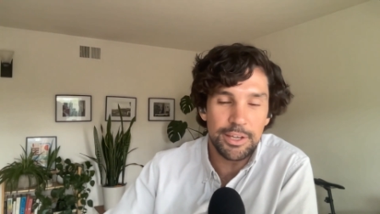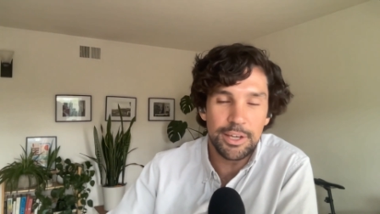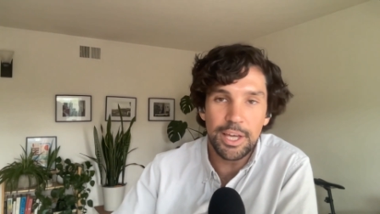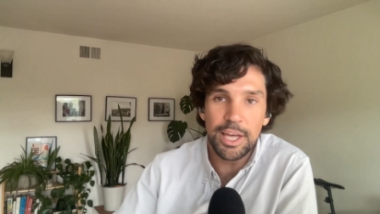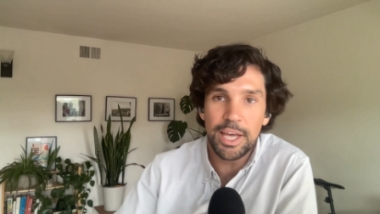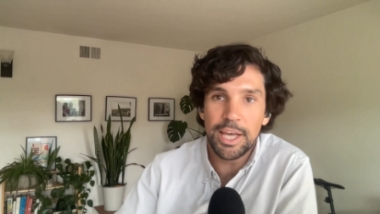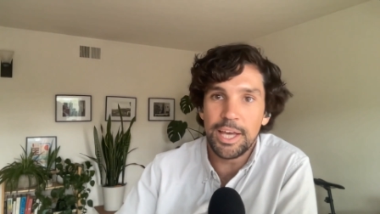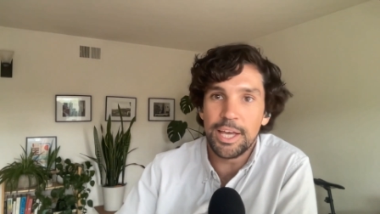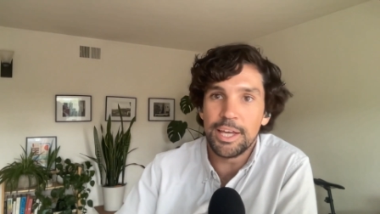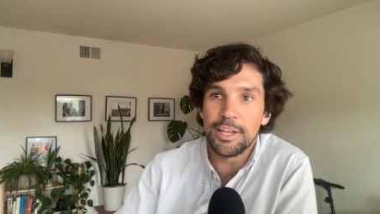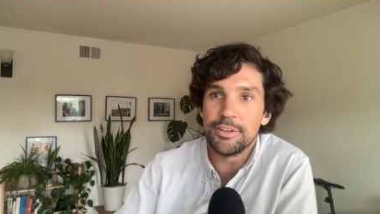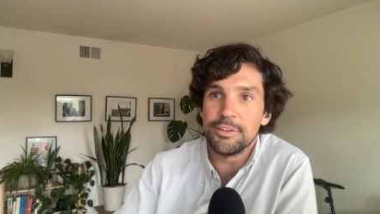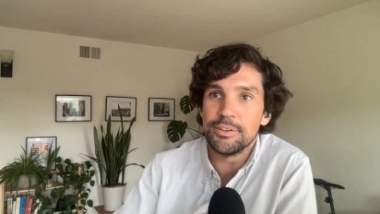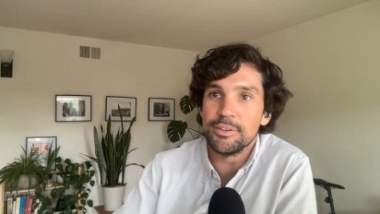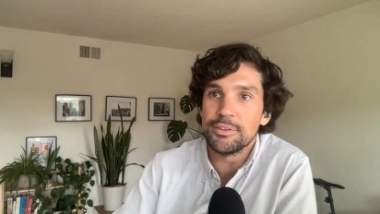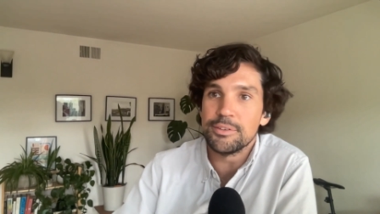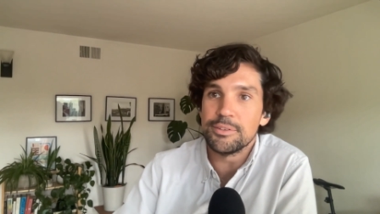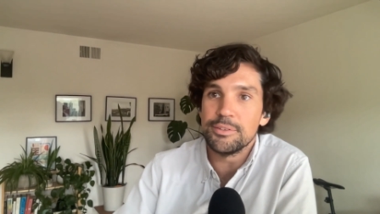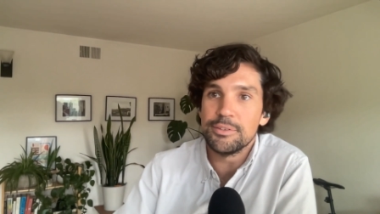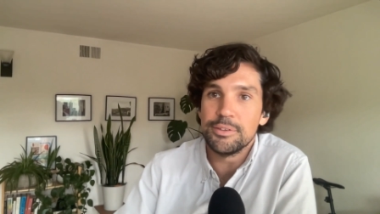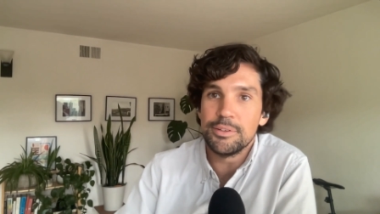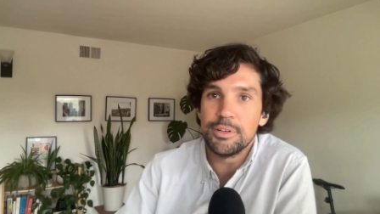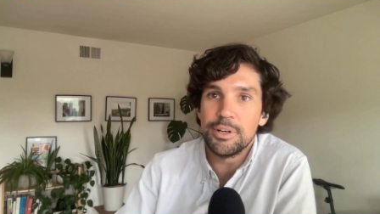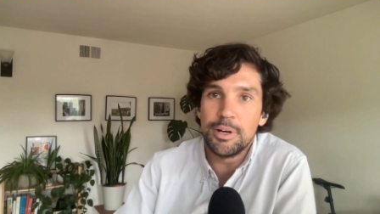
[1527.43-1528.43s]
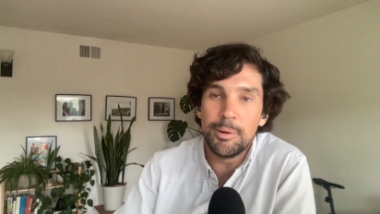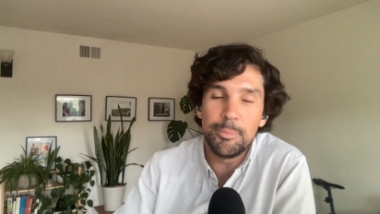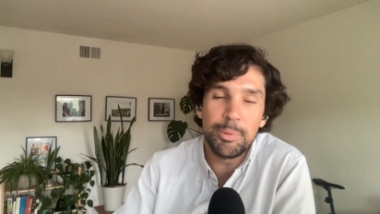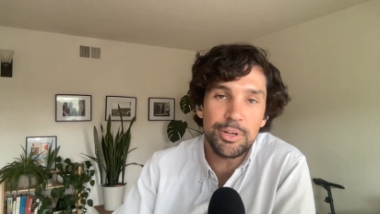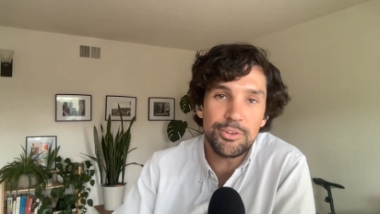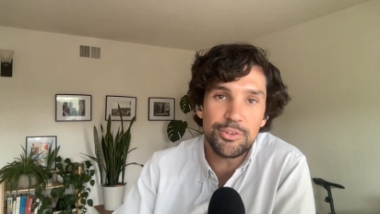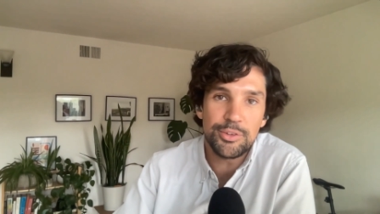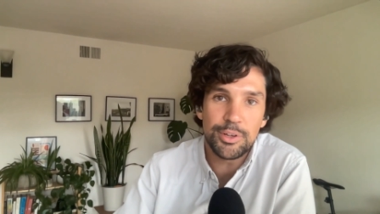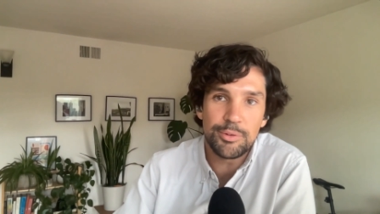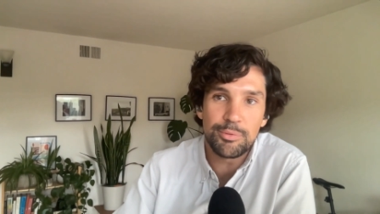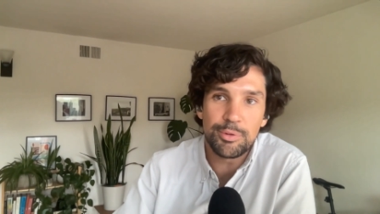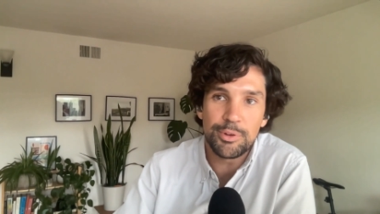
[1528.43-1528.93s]
and a
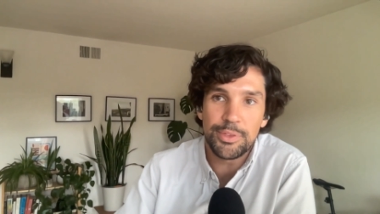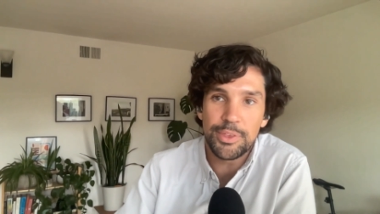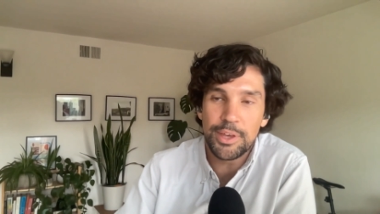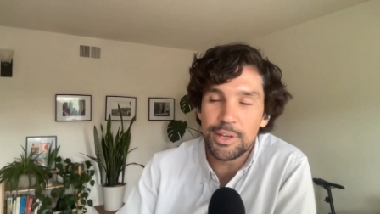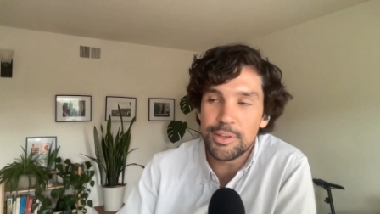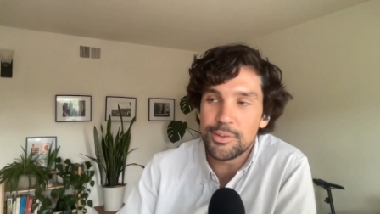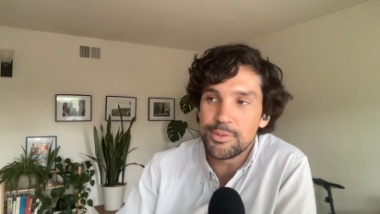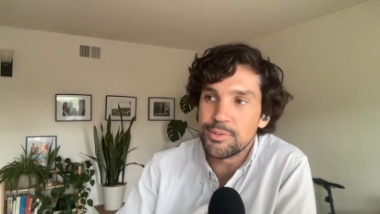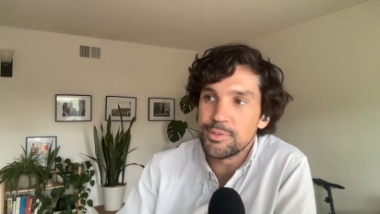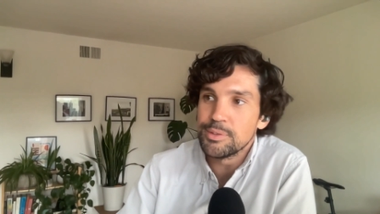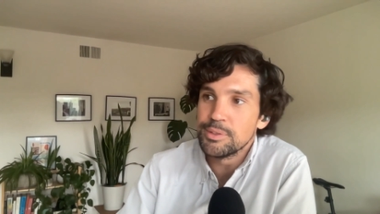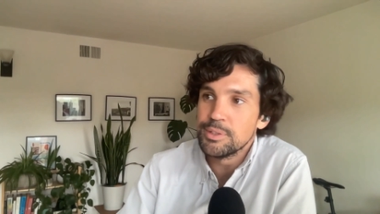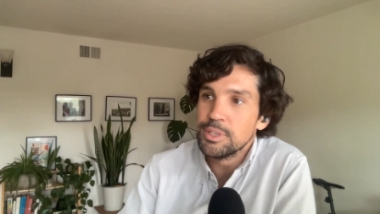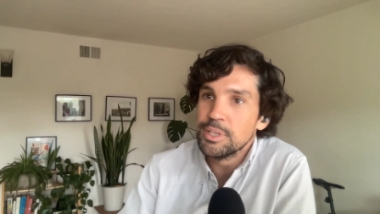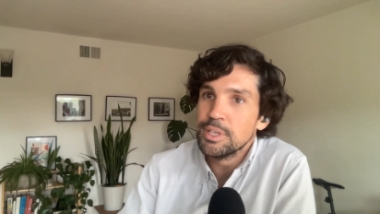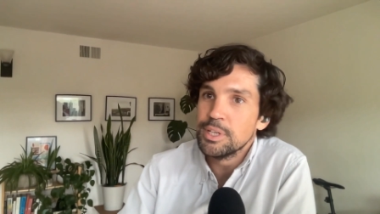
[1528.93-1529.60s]
bunch of different things.